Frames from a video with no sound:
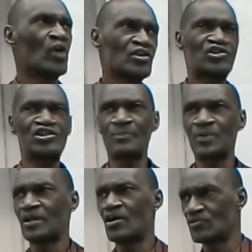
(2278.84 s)
ship a
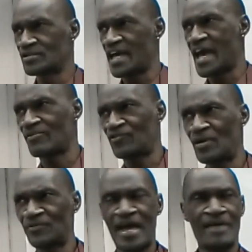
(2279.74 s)
long time,
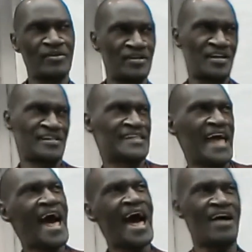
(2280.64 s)
sometimes your
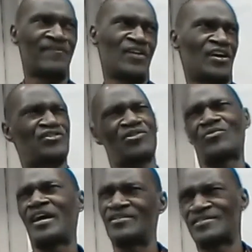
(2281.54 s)
desire
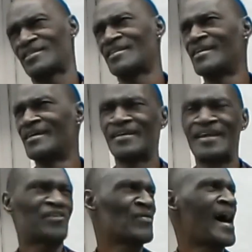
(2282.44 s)
fluctuates.
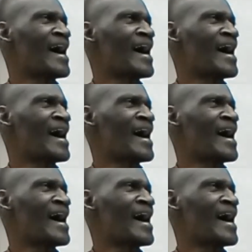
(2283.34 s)
That's why I